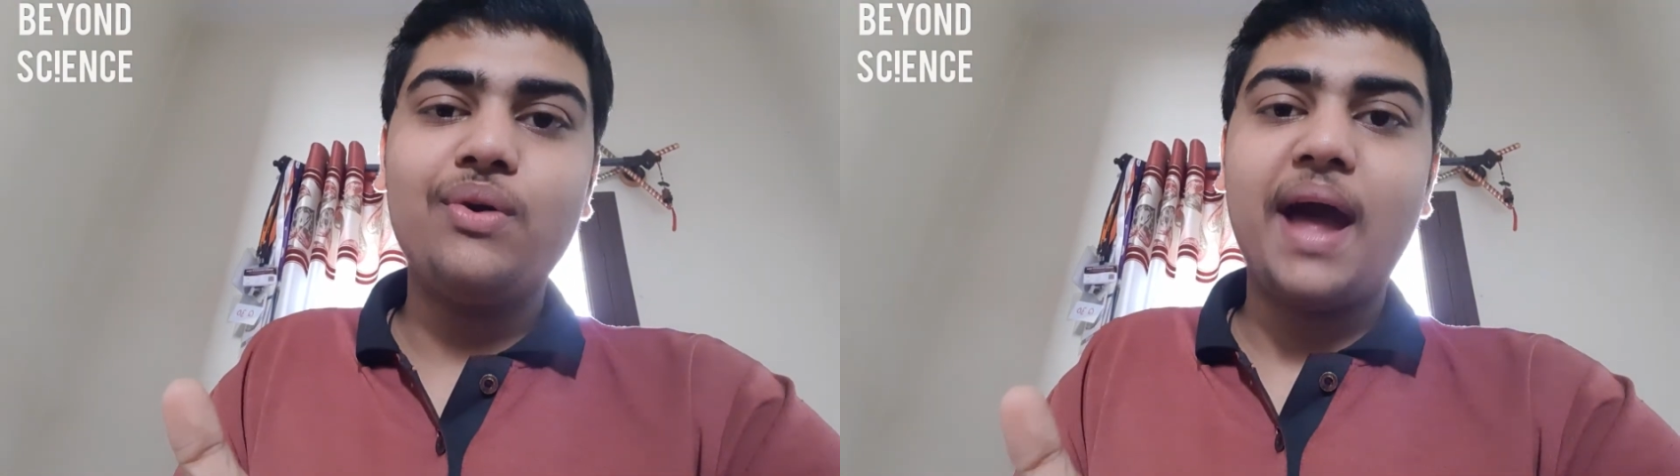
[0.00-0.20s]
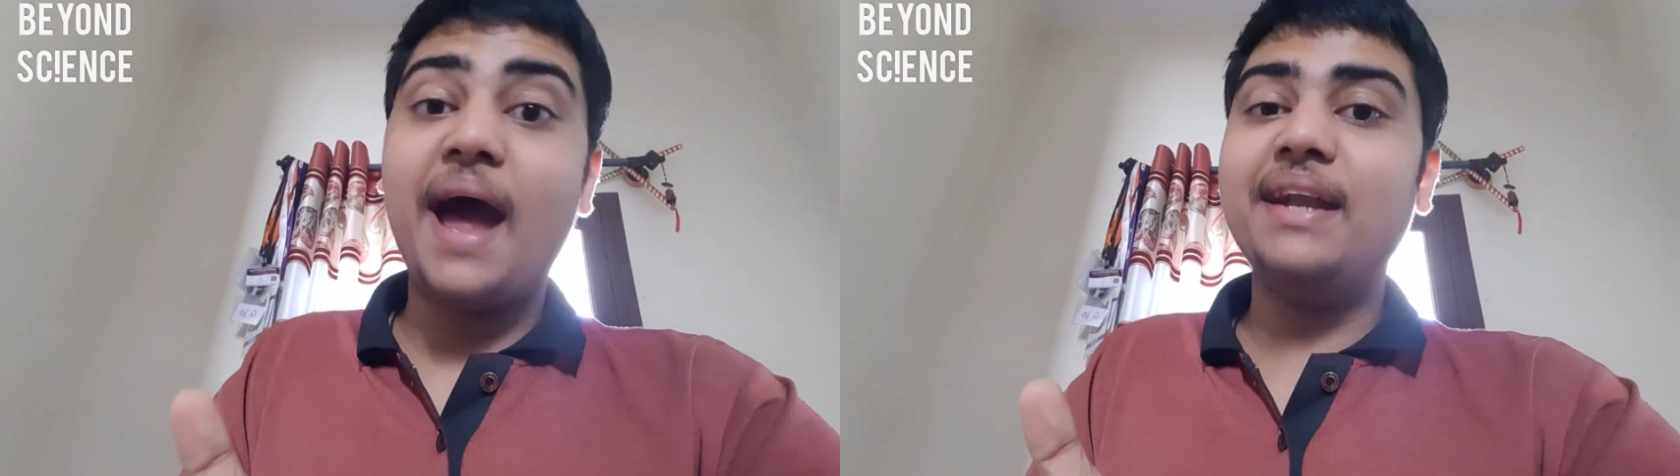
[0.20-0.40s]

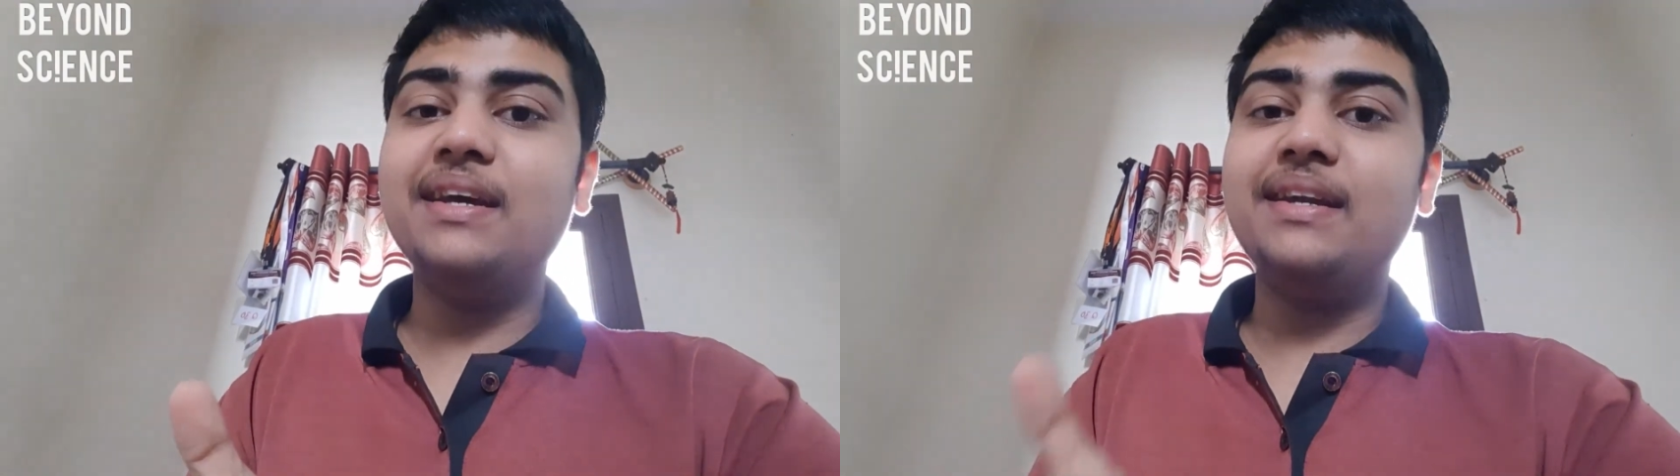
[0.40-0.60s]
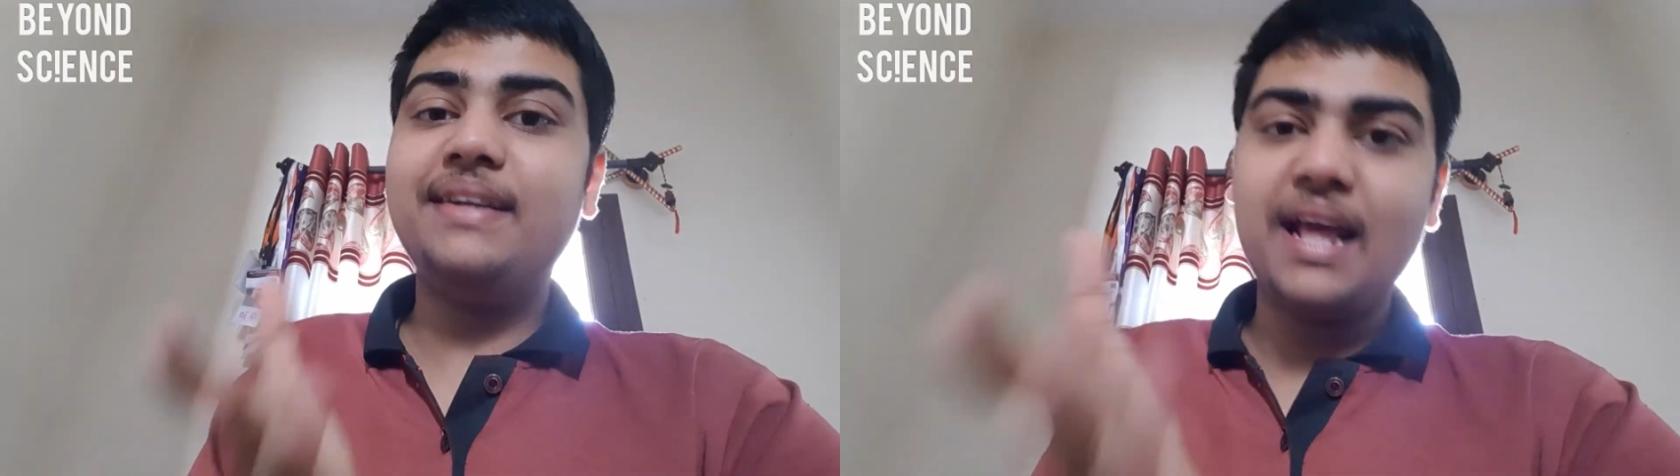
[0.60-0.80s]
and
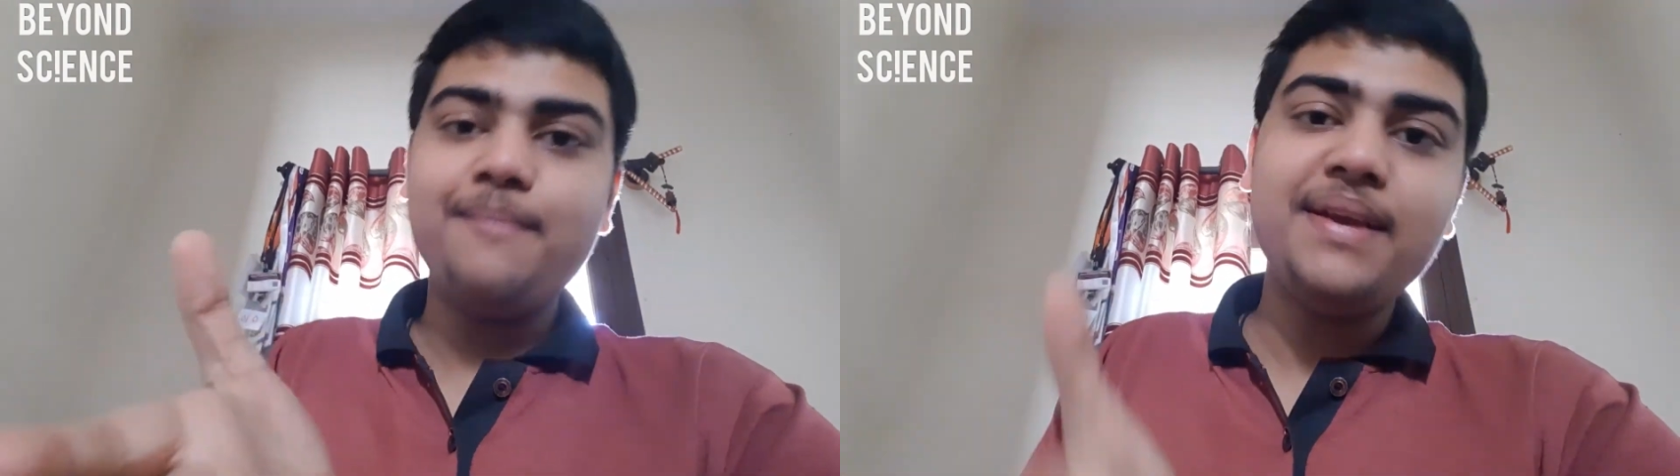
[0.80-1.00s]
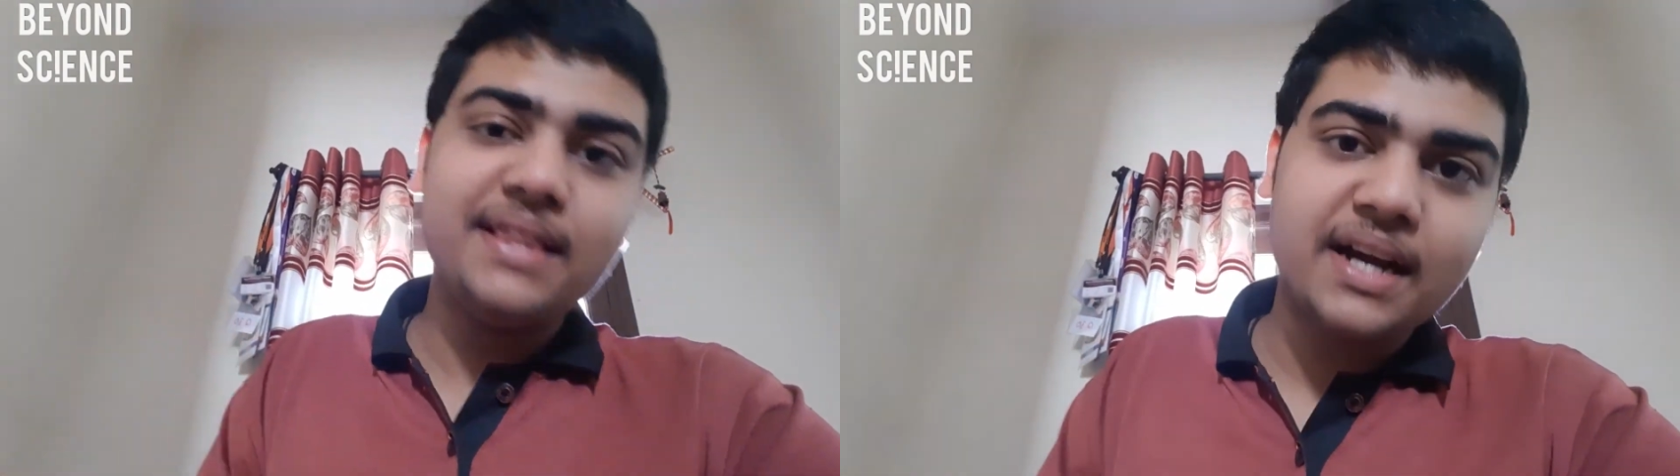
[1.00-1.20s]
tell
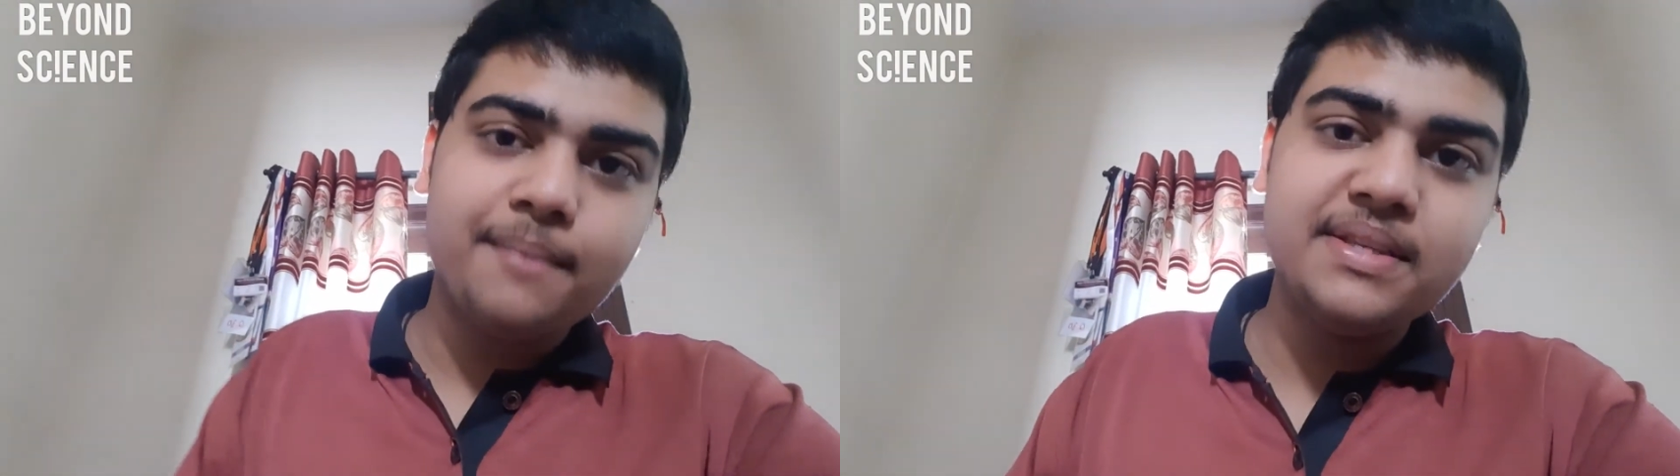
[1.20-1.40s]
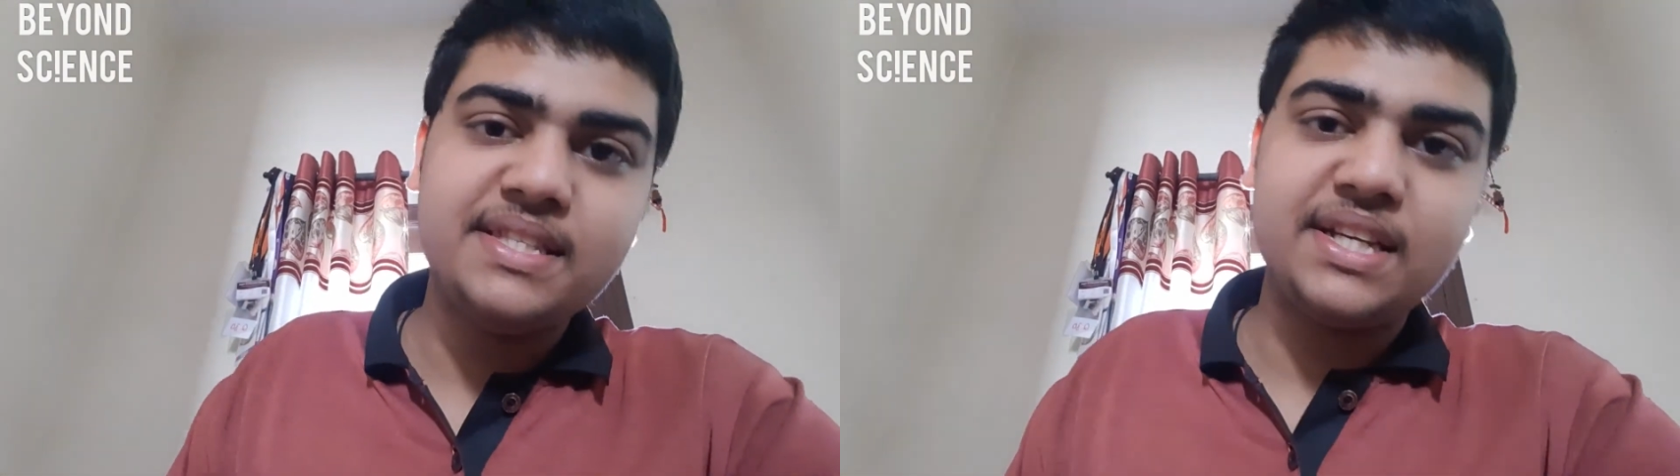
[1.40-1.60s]
me in the
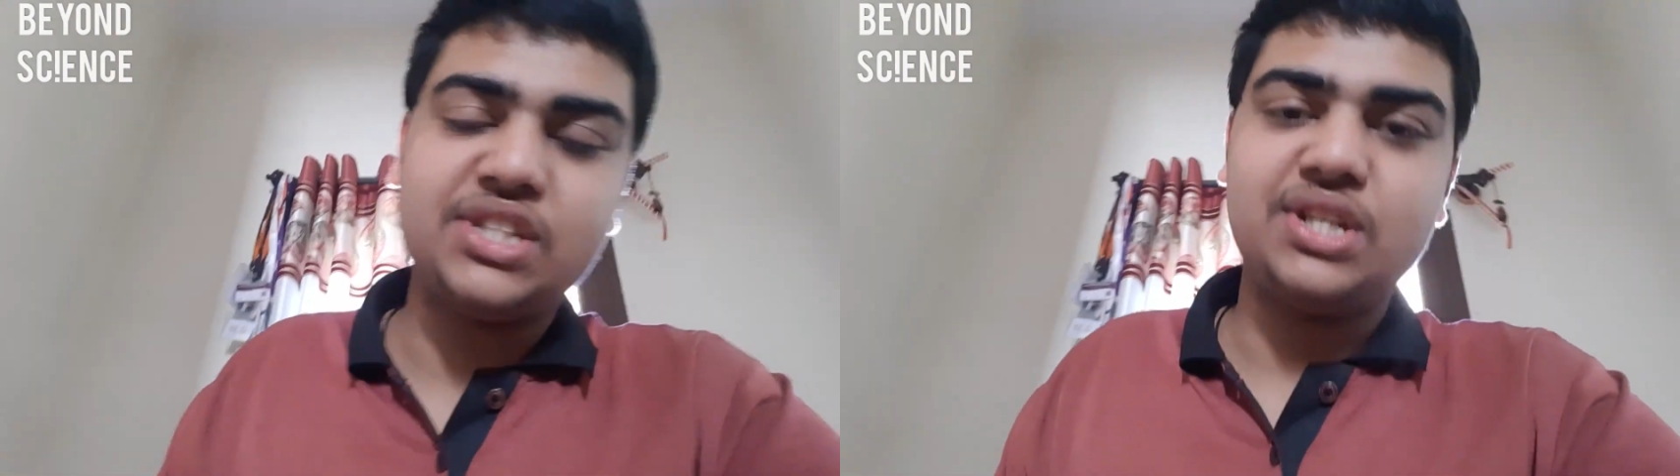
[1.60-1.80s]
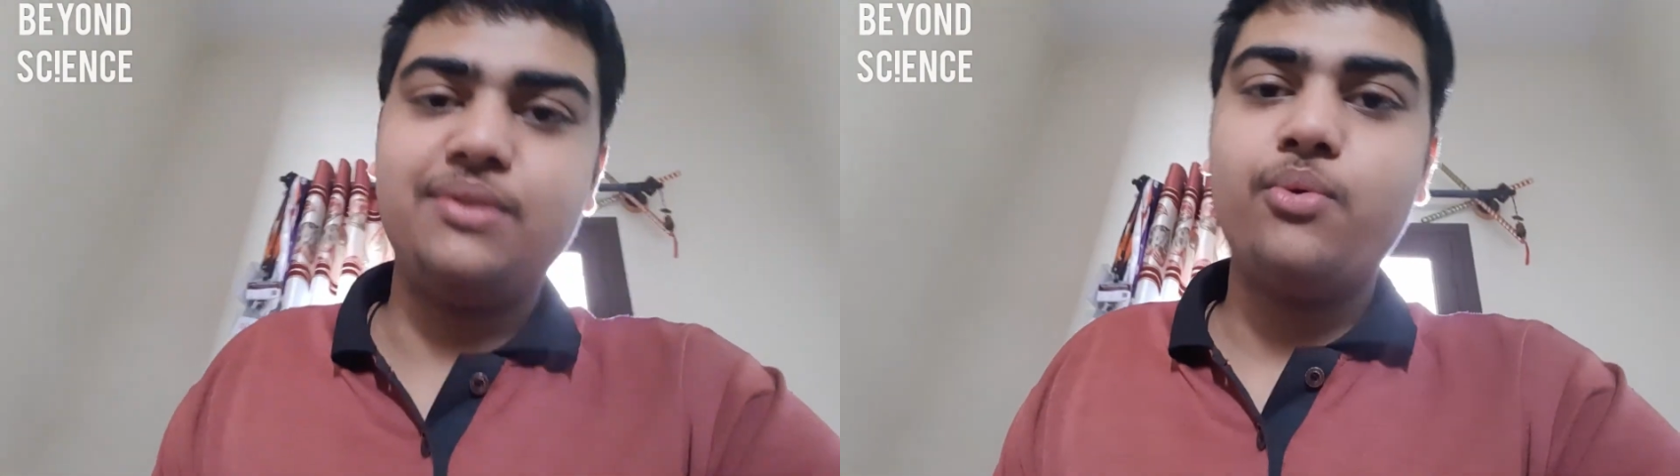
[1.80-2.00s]
comment
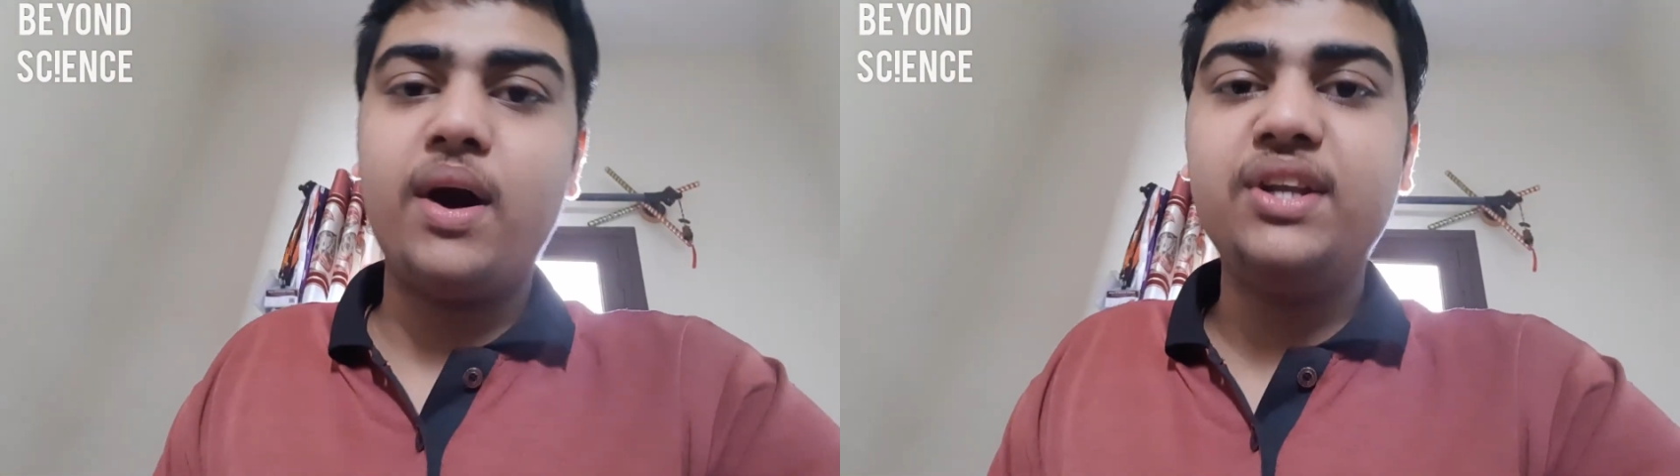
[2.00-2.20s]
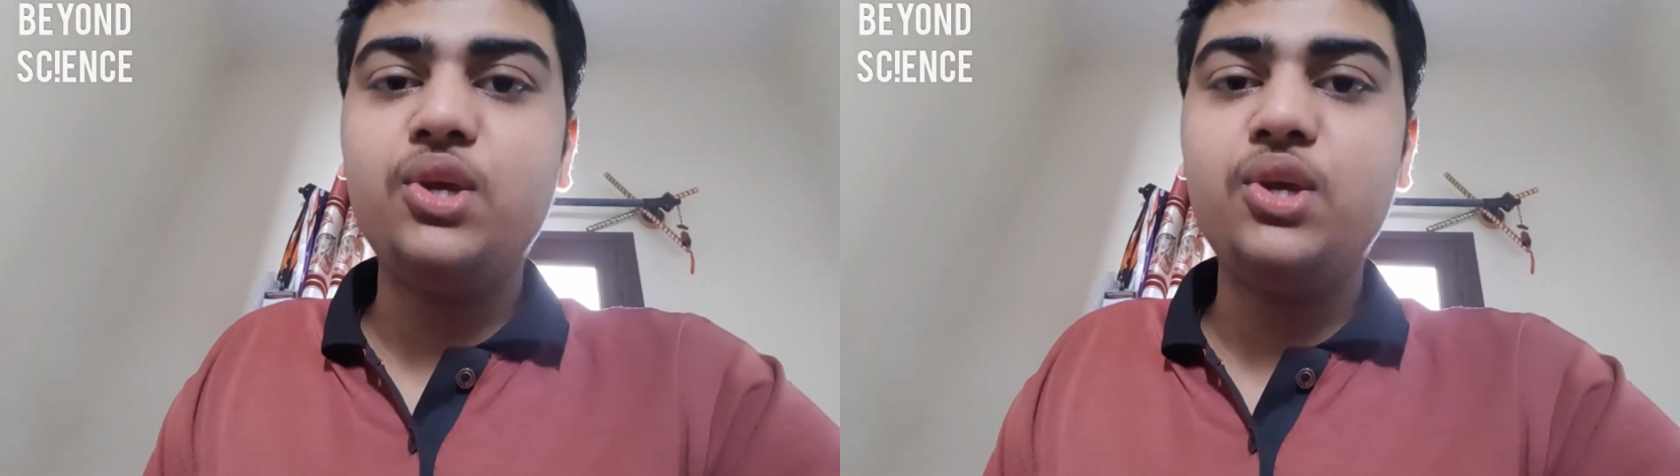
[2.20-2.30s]
section what